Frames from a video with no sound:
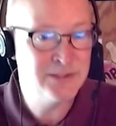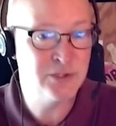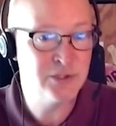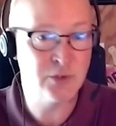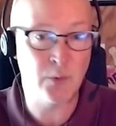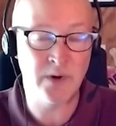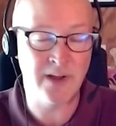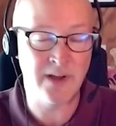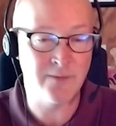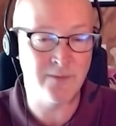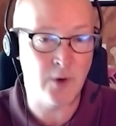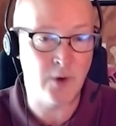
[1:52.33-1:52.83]

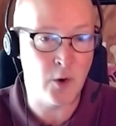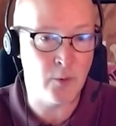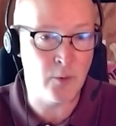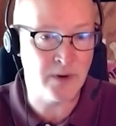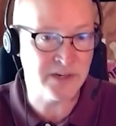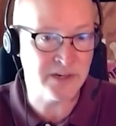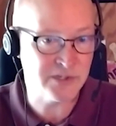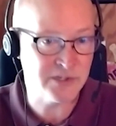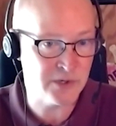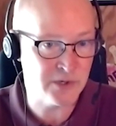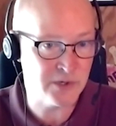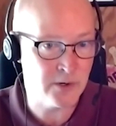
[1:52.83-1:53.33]
to what I've
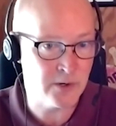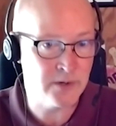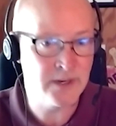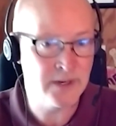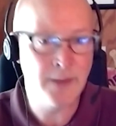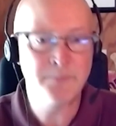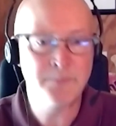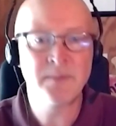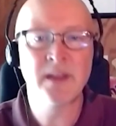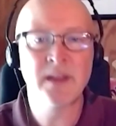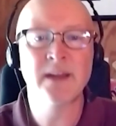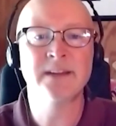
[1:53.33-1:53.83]
always
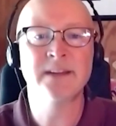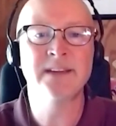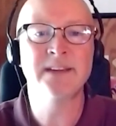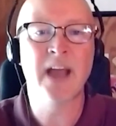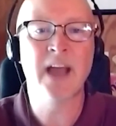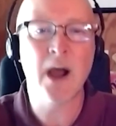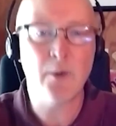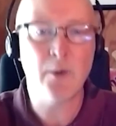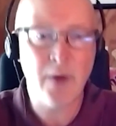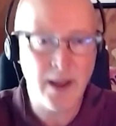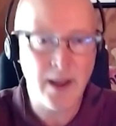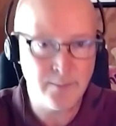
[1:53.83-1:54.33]
heard.
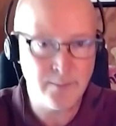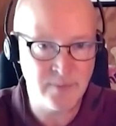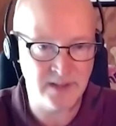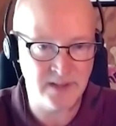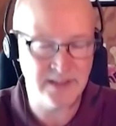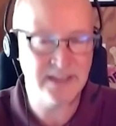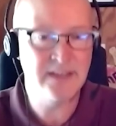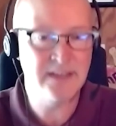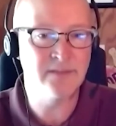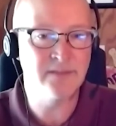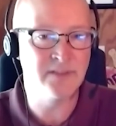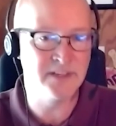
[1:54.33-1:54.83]
Now I
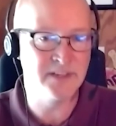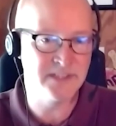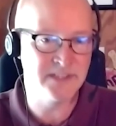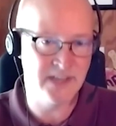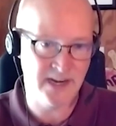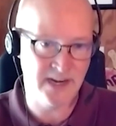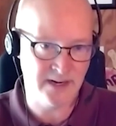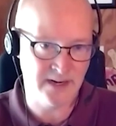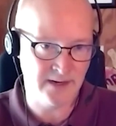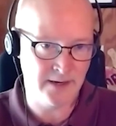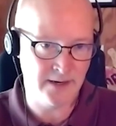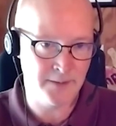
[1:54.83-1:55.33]
believe the
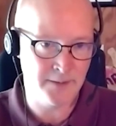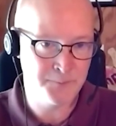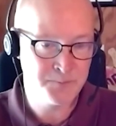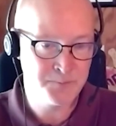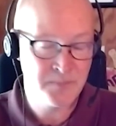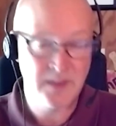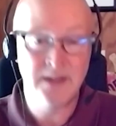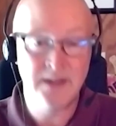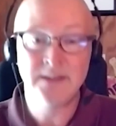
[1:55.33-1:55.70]
data.